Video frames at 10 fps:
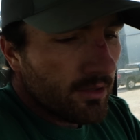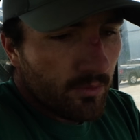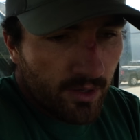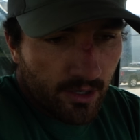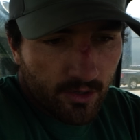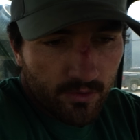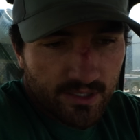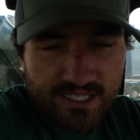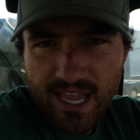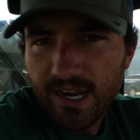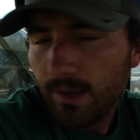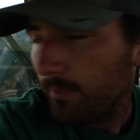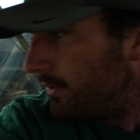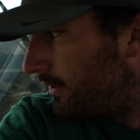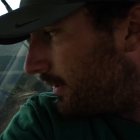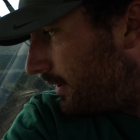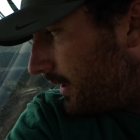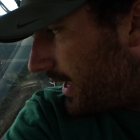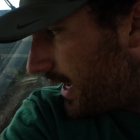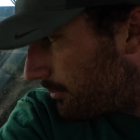we are going to head up
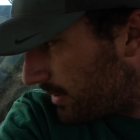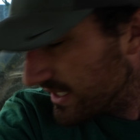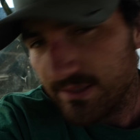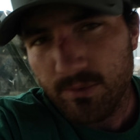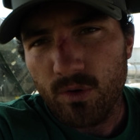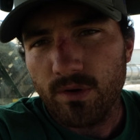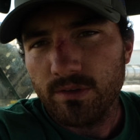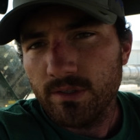and pick some corn.